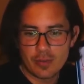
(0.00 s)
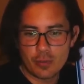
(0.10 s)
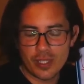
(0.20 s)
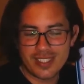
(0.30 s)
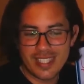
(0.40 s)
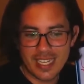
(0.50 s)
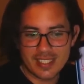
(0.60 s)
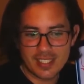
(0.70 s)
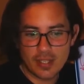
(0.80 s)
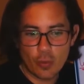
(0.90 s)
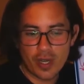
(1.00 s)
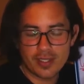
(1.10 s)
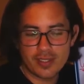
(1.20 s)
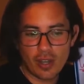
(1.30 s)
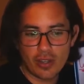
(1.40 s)
predict what
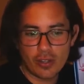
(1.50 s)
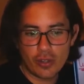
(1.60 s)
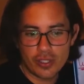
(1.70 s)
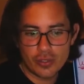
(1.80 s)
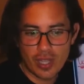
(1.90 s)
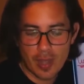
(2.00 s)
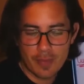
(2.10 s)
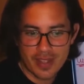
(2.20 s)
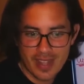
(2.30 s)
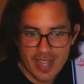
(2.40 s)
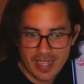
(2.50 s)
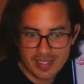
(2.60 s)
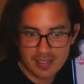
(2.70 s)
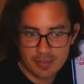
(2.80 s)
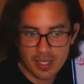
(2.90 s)
is going to happen next
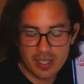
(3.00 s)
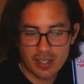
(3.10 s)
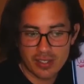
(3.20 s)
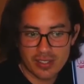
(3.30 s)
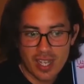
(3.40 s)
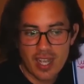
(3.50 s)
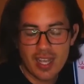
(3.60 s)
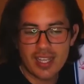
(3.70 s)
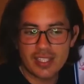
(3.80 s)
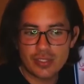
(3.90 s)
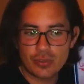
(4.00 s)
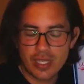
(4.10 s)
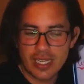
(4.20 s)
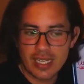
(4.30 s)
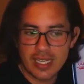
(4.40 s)
because it's
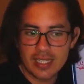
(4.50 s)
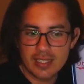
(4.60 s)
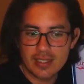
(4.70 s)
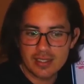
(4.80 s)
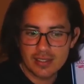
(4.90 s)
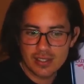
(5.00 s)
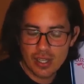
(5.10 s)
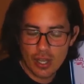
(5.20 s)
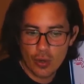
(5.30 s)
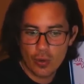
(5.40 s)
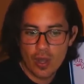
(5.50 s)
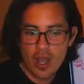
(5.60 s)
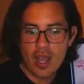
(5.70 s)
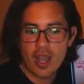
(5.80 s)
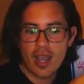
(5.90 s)
really slow
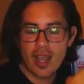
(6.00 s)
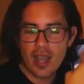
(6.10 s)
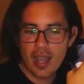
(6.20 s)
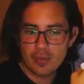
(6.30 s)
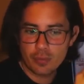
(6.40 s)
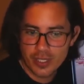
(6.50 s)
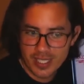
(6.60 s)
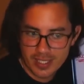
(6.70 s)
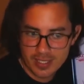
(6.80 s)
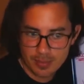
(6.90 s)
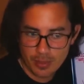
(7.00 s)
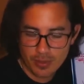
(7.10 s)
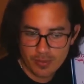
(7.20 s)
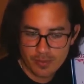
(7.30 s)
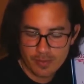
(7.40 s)
and predictable.